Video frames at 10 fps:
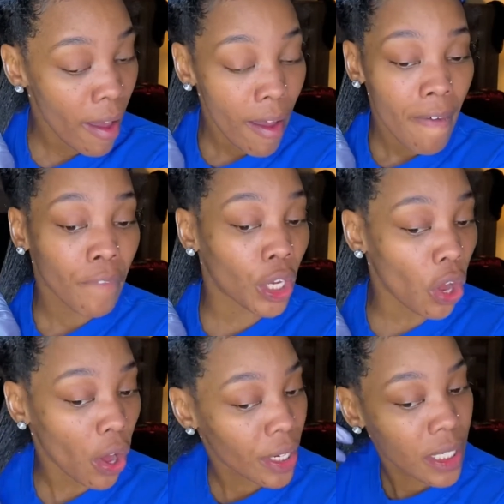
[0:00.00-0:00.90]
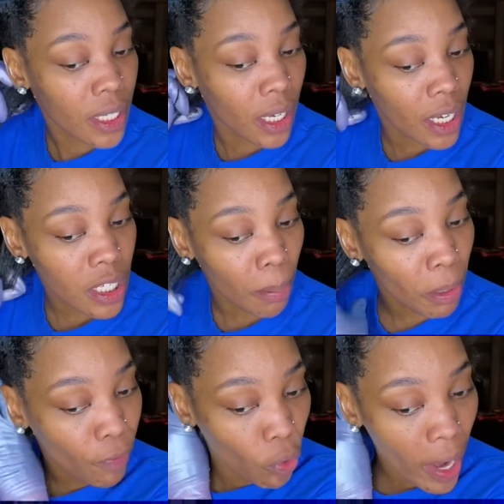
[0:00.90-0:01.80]
for y'all to see, some
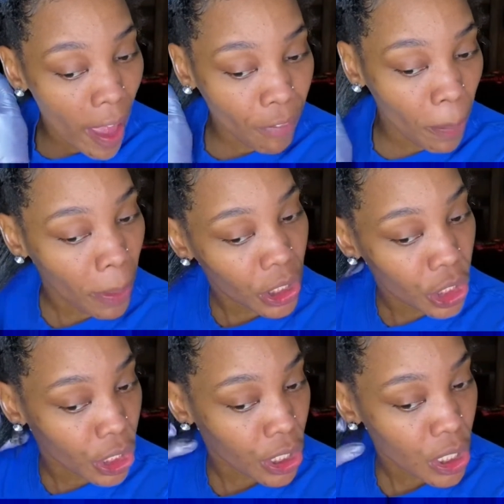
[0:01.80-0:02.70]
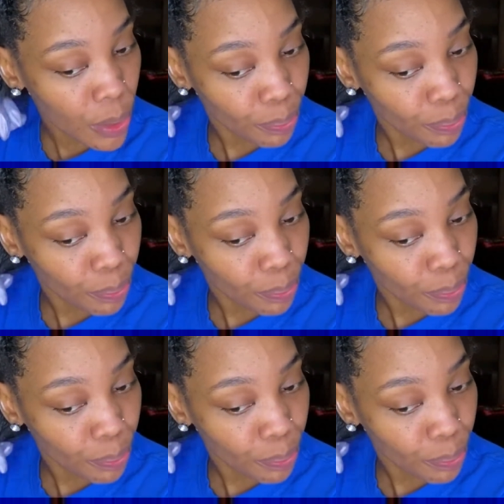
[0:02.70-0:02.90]
before and after pictures.